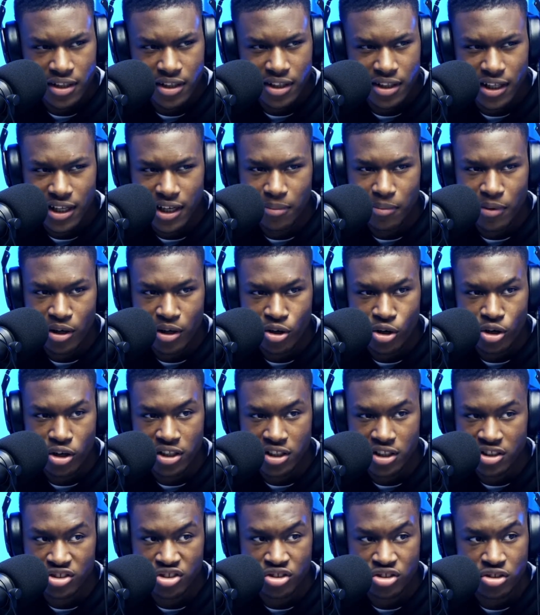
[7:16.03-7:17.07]
yeah, man,
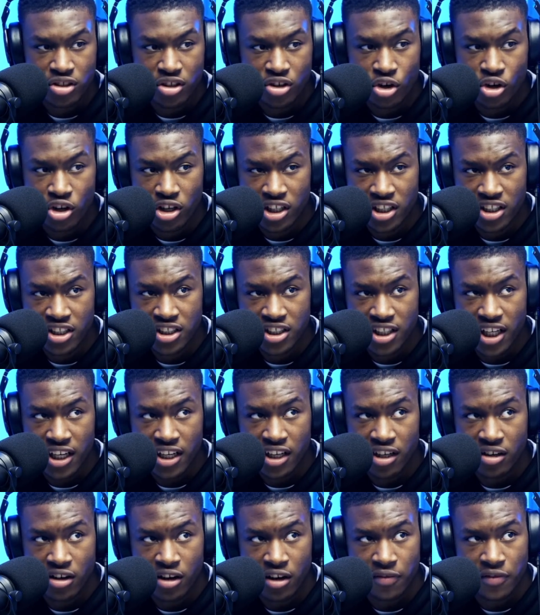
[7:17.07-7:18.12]
college, just college, and
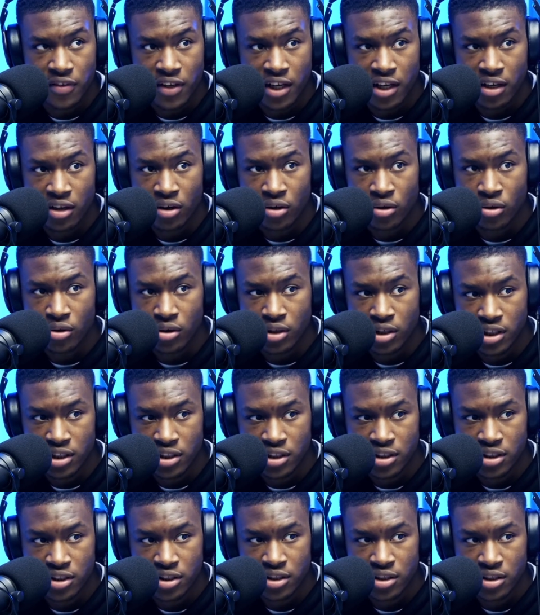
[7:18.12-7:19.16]
then after I done
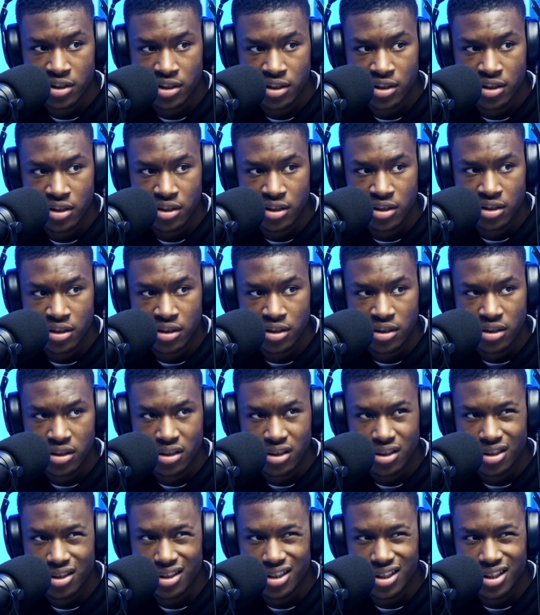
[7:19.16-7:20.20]
college,
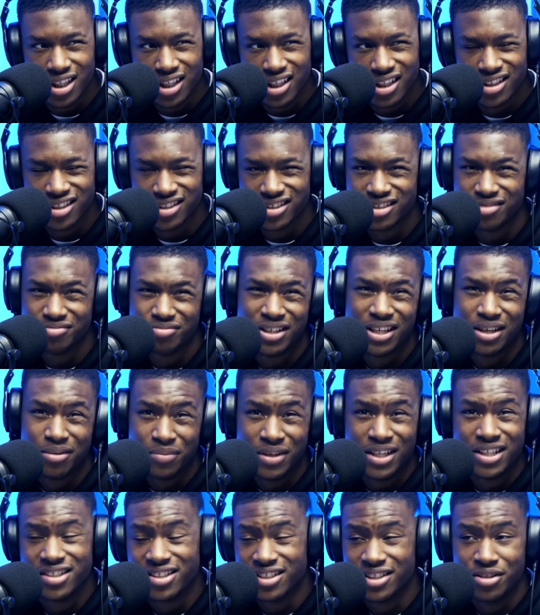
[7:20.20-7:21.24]
yeah, in a, yeah,
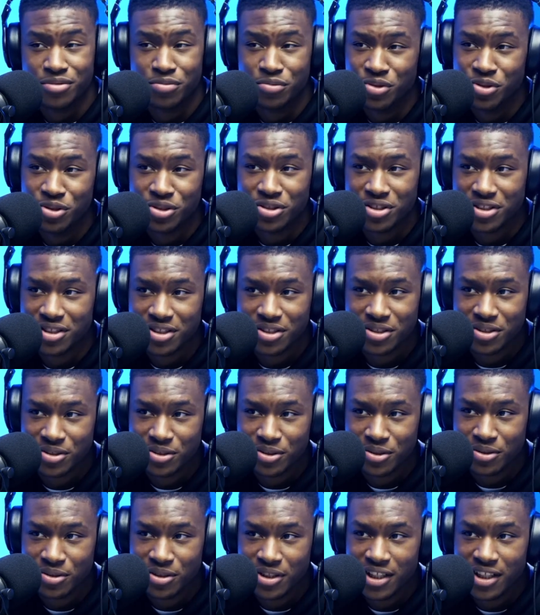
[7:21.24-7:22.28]
basically music.
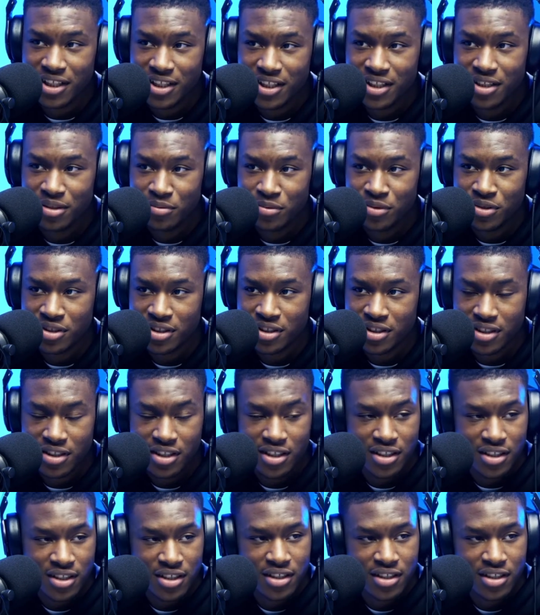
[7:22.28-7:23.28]
Yeah, yeah, yeah straight away music.